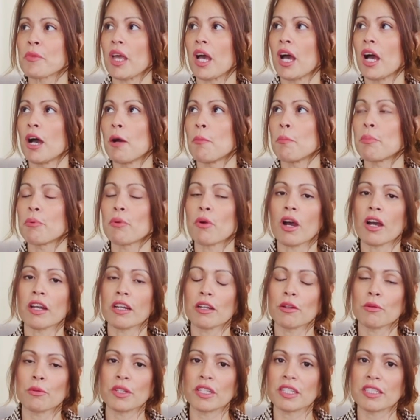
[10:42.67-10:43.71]

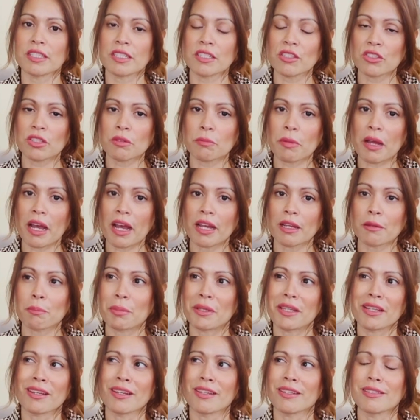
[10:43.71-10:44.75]
Prada re-edition bag,
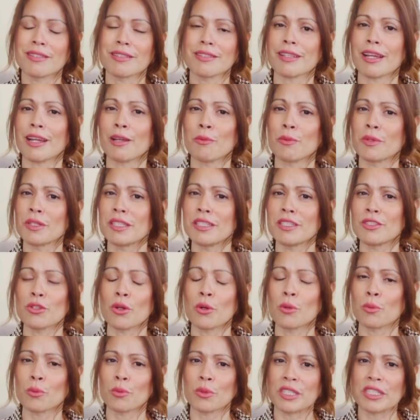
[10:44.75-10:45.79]
because I really
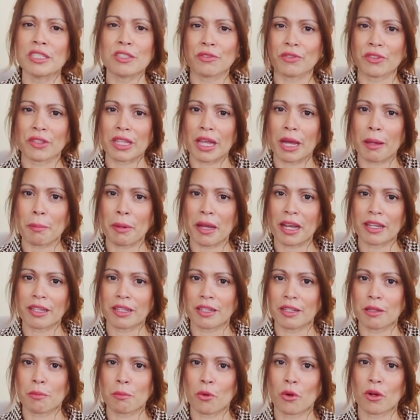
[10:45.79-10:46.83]
don't reach for that bag
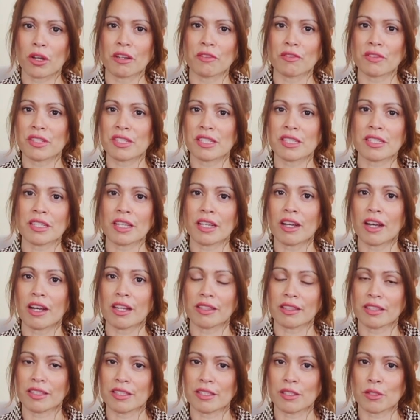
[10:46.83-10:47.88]
anymore. Ever since I
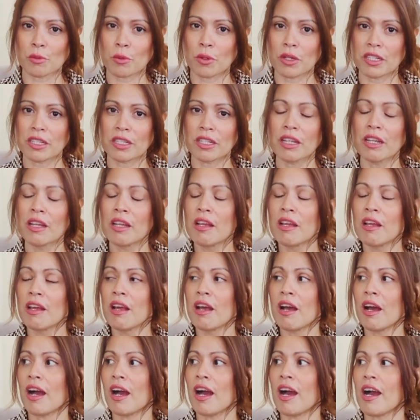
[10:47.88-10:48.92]
got this one,
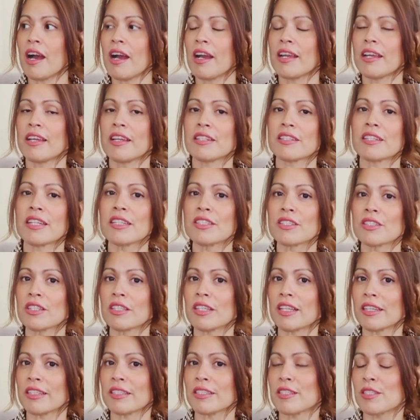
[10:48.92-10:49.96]
I tend to
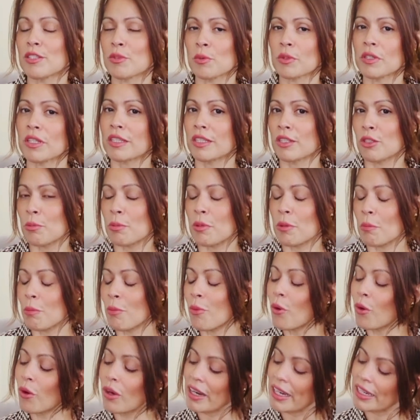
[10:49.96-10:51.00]
like this one a little bit
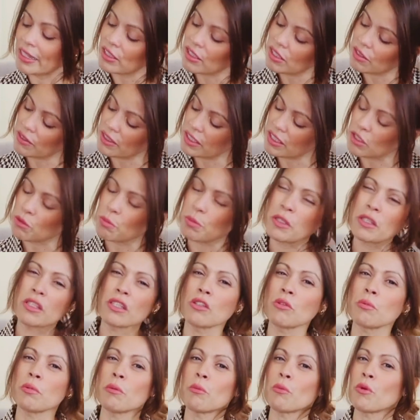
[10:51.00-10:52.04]
more. I just want it to be a
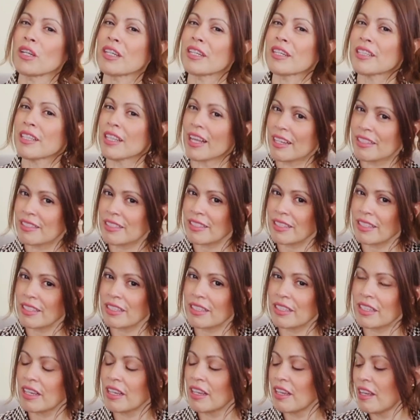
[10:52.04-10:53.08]
little bit more
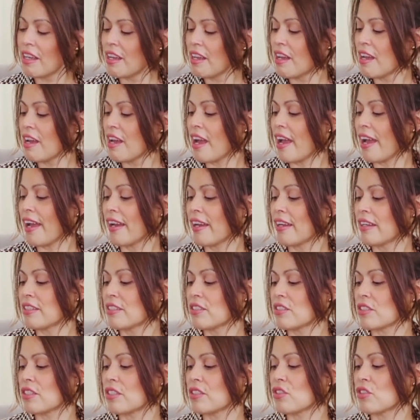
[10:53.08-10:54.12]
classic
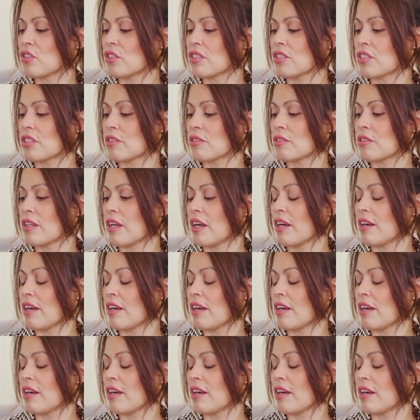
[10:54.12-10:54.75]
and just